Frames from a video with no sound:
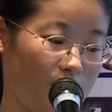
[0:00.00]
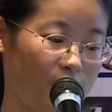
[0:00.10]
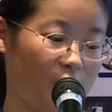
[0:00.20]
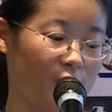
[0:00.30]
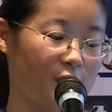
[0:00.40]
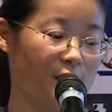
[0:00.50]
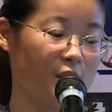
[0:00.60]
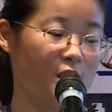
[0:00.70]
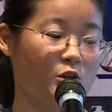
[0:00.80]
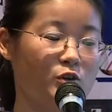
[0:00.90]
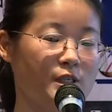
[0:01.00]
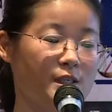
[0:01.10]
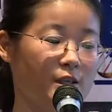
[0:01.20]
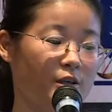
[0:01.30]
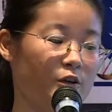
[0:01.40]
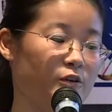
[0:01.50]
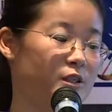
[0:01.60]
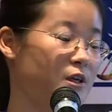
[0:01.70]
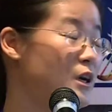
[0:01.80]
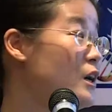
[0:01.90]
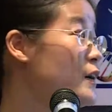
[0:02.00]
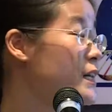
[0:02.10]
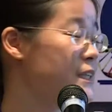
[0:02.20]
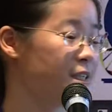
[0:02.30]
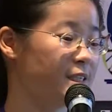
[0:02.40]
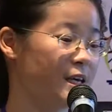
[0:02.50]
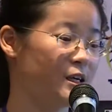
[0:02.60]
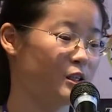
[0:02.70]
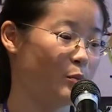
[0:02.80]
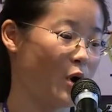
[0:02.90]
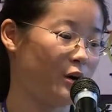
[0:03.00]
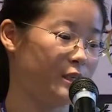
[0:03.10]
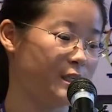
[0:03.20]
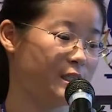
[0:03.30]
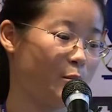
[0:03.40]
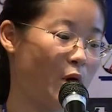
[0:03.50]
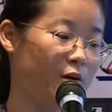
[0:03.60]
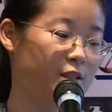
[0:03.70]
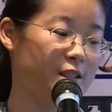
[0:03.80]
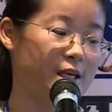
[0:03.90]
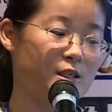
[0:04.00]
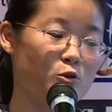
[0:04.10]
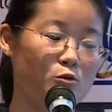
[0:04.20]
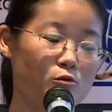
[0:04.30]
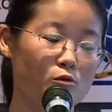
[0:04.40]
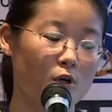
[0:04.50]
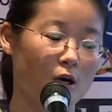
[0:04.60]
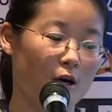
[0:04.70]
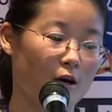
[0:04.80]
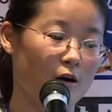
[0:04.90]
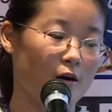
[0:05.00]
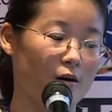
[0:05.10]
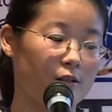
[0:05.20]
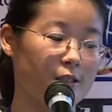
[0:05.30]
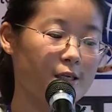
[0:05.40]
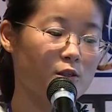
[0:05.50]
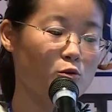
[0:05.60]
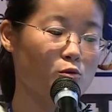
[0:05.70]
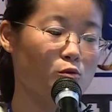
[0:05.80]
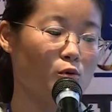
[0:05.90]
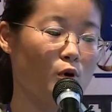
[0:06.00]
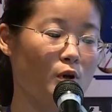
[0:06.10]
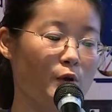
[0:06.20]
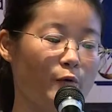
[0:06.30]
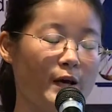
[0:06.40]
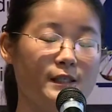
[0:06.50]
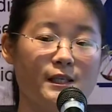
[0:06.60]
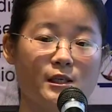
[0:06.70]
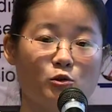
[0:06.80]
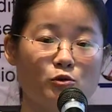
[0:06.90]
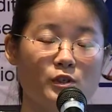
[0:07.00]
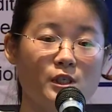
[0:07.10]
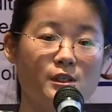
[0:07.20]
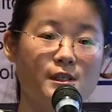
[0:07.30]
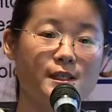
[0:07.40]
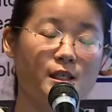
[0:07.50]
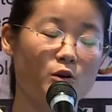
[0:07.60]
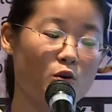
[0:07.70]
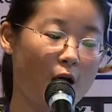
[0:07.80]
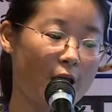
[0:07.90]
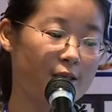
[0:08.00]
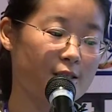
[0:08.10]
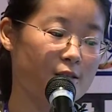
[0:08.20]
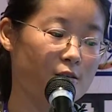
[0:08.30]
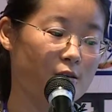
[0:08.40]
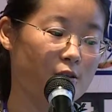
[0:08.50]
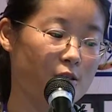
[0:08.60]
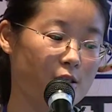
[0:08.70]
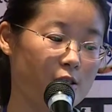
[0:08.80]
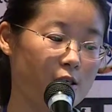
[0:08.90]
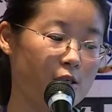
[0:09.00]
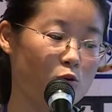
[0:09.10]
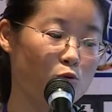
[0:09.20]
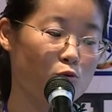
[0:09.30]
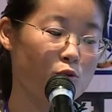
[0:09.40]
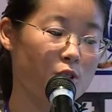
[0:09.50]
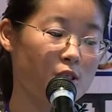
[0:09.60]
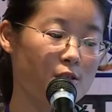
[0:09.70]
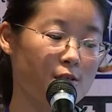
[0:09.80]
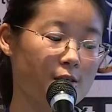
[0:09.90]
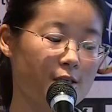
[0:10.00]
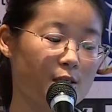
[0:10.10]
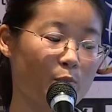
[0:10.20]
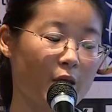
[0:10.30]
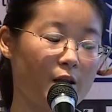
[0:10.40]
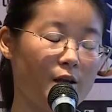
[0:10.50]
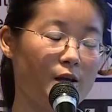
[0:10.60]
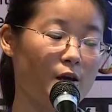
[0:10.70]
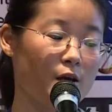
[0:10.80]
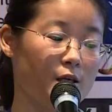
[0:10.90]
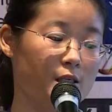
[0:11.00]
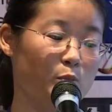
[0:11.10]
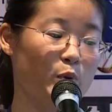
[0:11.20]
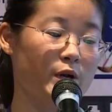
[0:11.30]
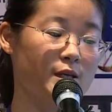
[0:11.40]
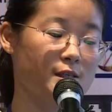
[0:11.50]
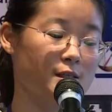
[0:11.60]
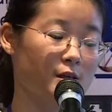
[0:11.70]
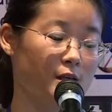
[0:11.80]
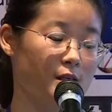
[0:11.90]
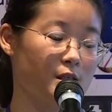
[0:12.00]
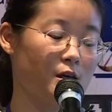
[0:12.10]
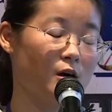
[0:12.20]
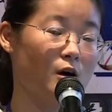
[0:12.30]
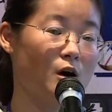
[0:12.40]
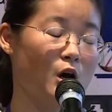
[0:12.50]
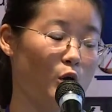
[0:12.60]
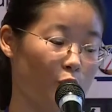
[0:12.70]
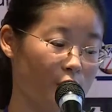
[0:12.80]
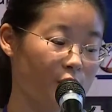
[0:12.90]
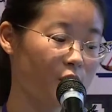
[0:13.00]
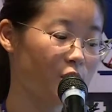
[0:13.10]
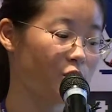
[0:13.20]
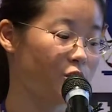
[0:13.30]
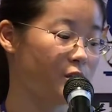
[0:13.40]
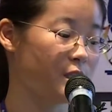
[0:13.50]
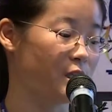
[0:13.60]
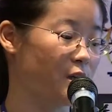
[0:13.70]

found the decreased yield. Okay, the second part is about GES2. GES2, only one GES2 gene in rice. The GES2 gene is mainly expressed in the green tissues,